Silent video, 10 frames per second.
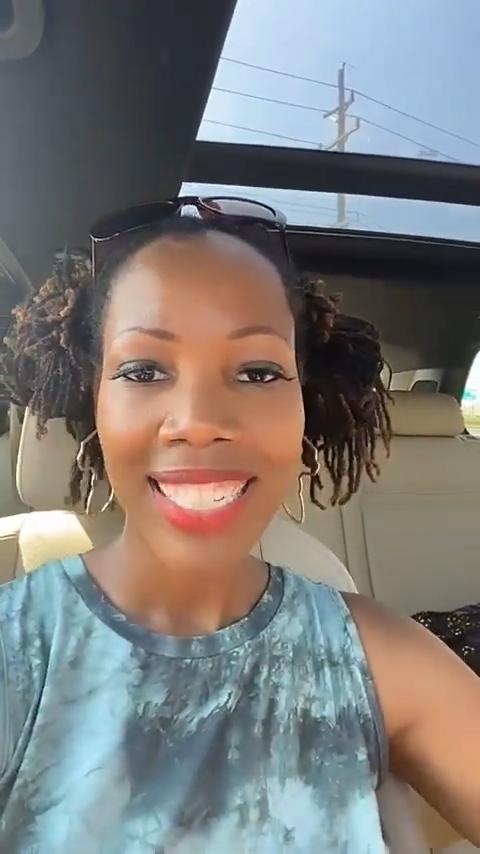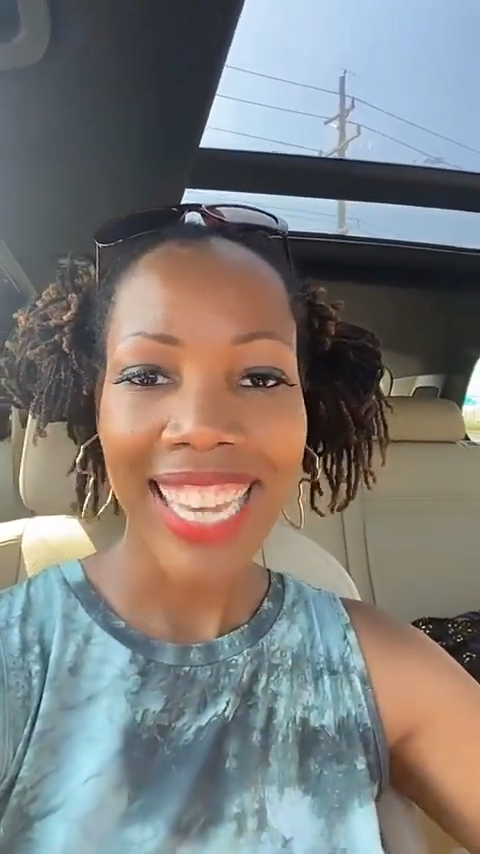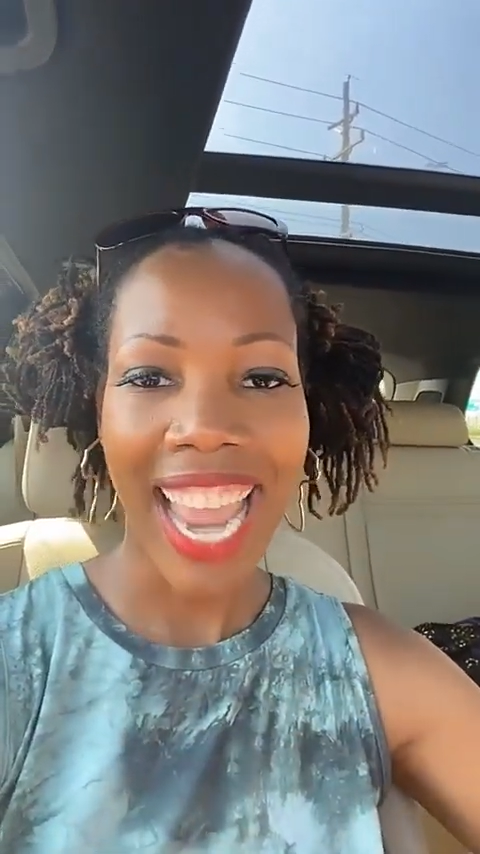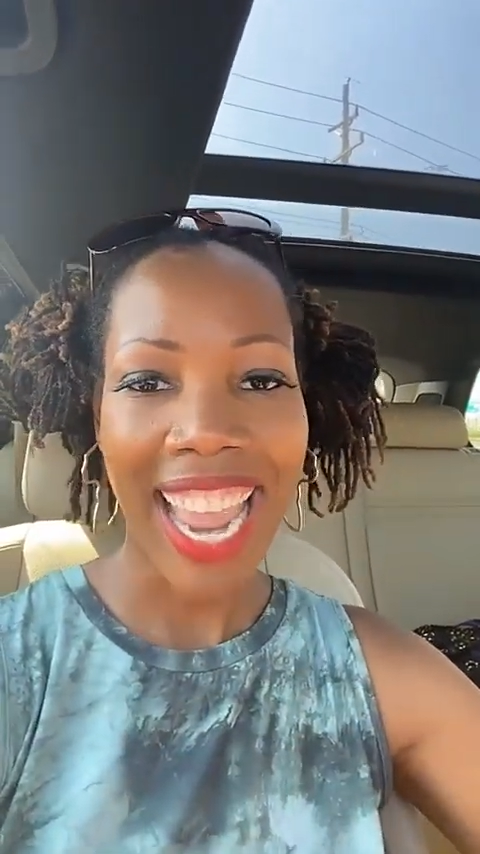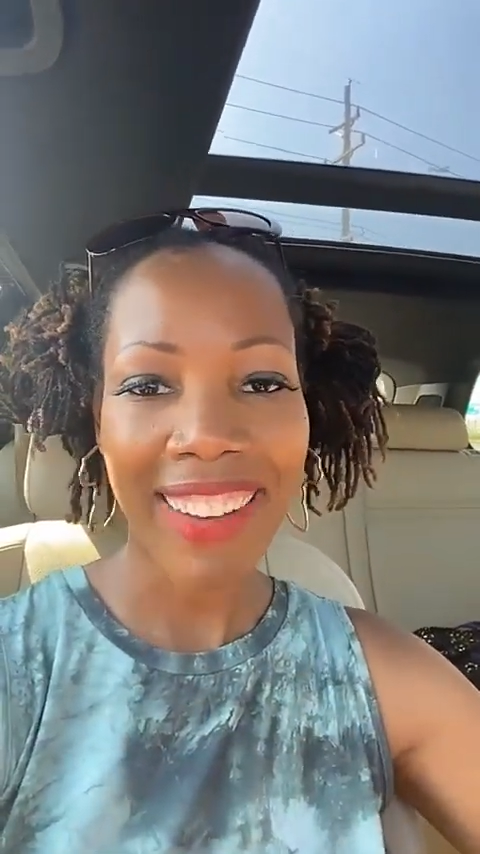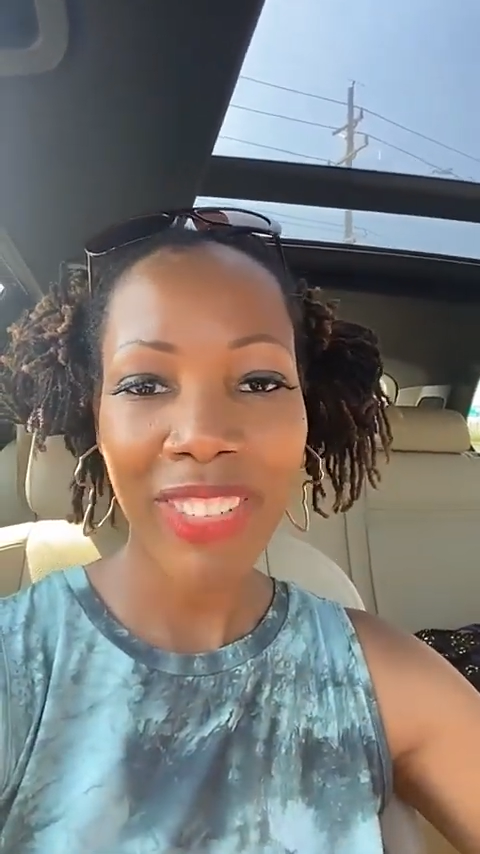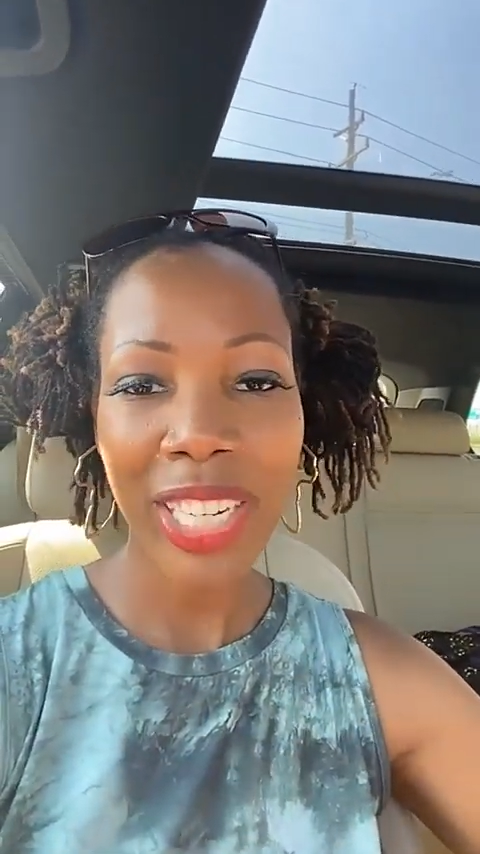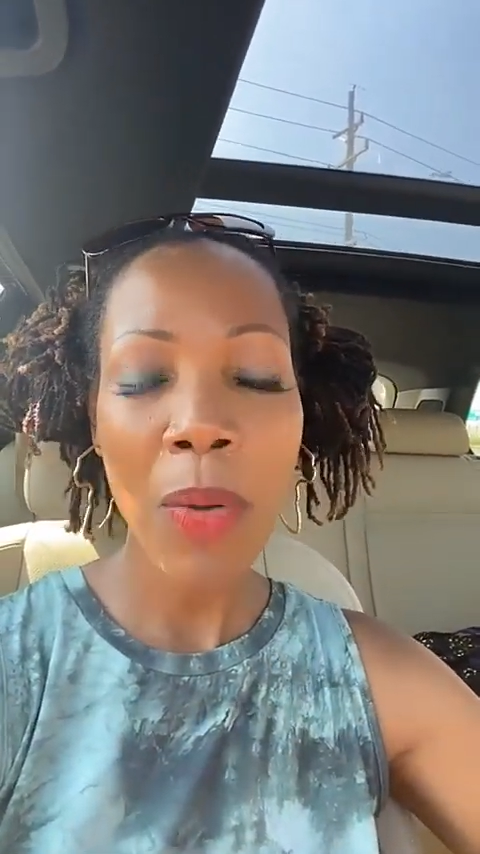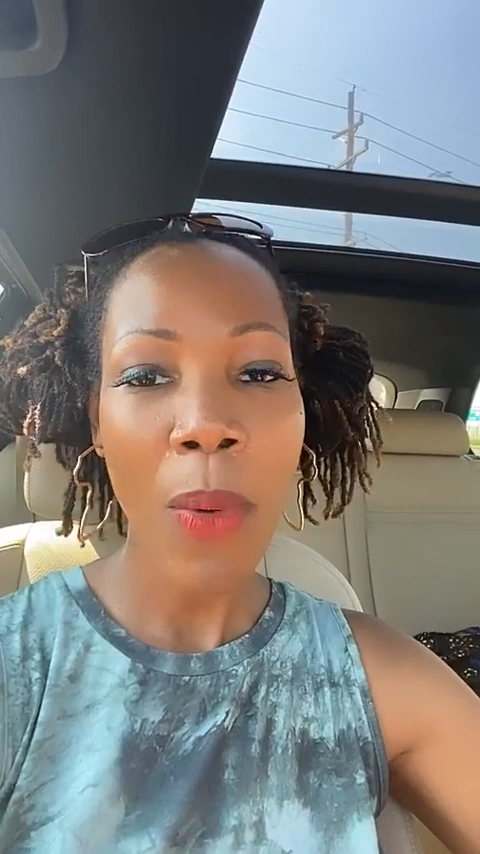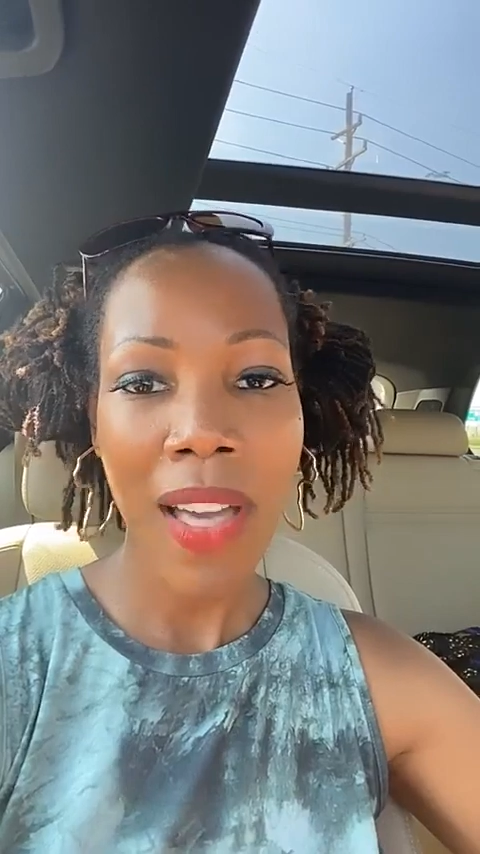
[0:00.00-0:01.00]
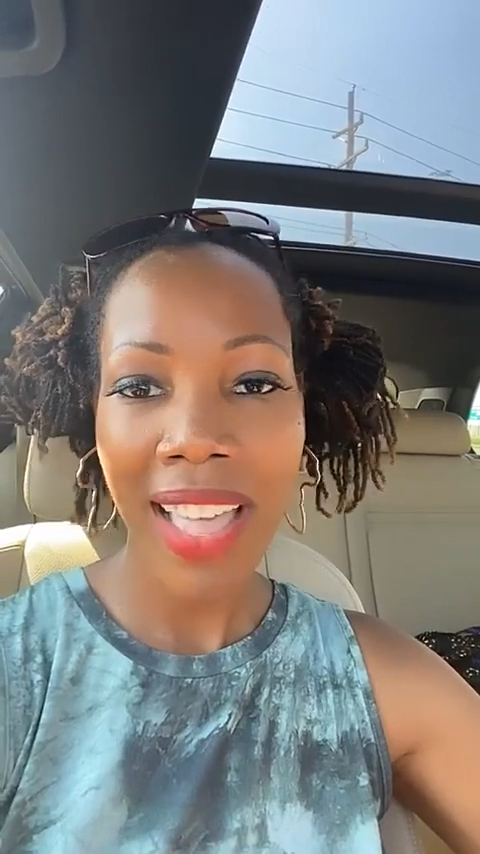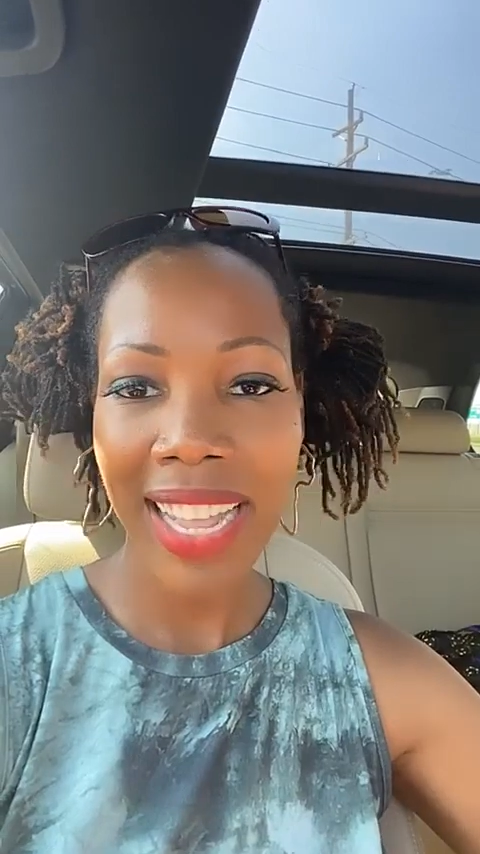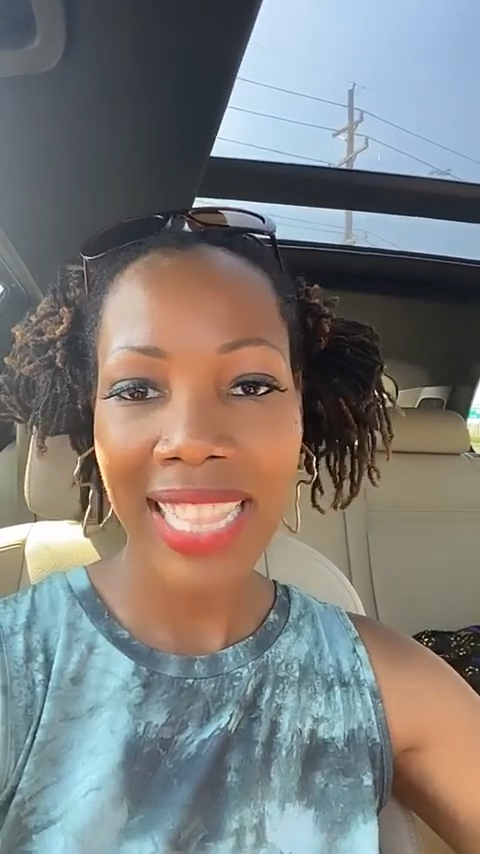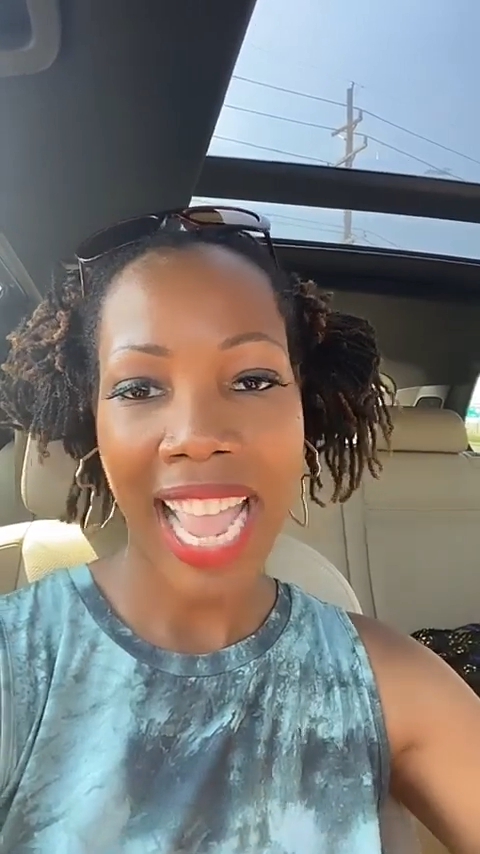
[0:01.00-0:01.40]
to everyone